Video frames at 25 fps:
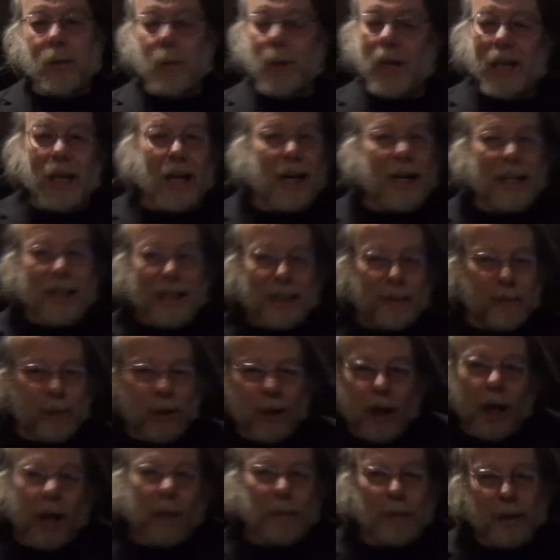we got to keep
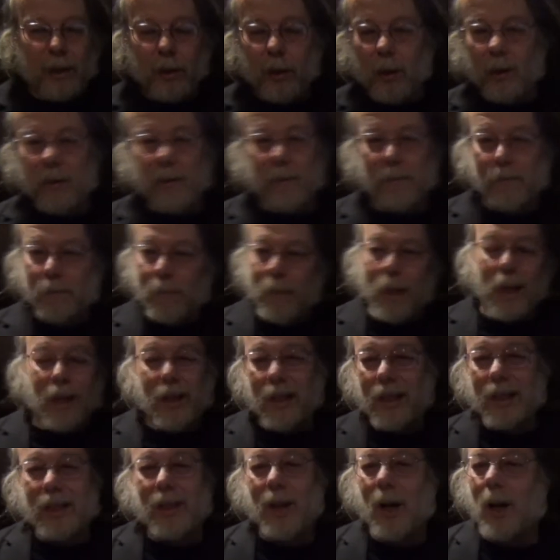lobbing those
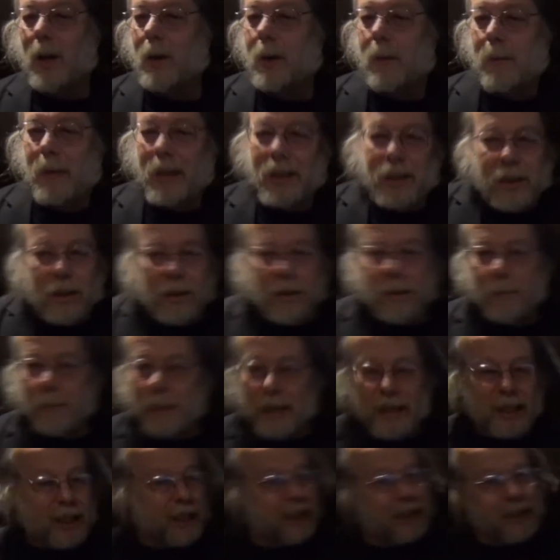million-dollar missiles
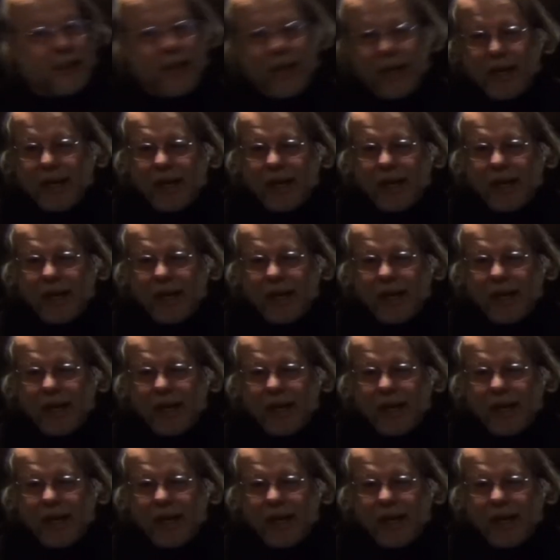because